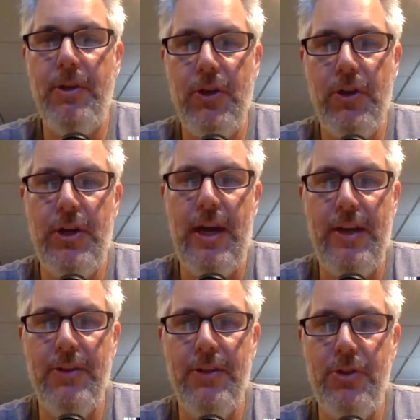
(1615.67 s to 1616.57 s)
could have
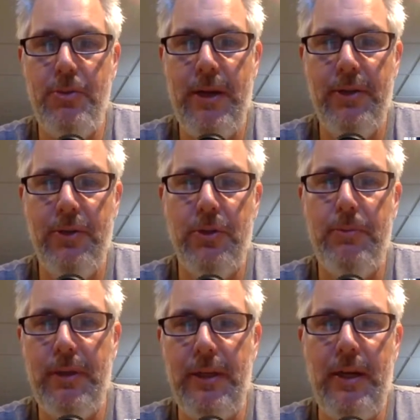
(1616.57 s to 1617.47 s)
had the Subban goal,
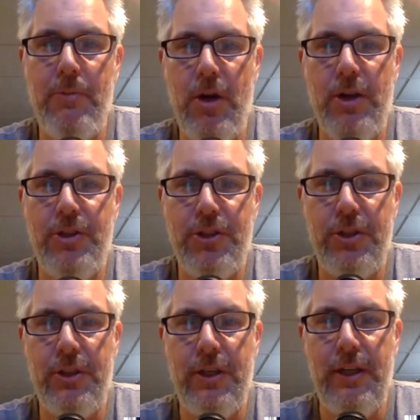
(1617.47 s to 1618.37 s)
but I'm not
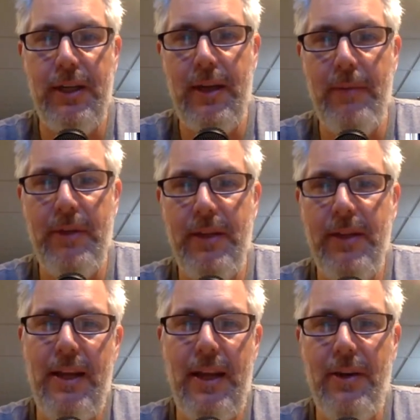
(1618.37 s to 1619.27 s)
sure. I mean,
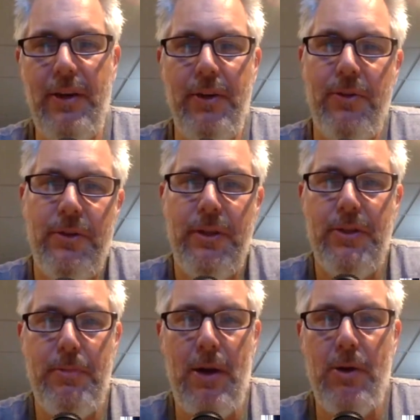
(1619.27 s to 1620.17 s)
it's a
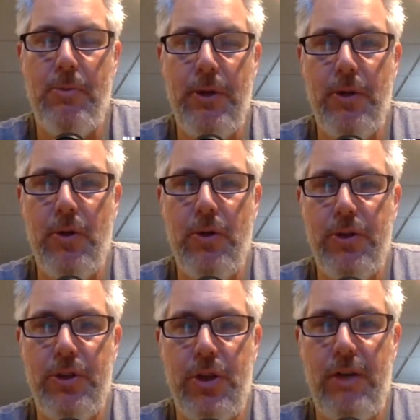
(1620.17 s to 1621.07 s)
power play goal with a
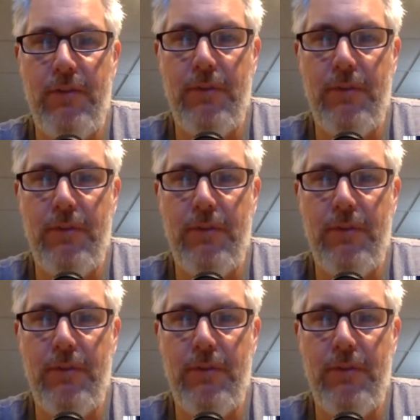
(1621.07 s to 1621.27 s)
shot from the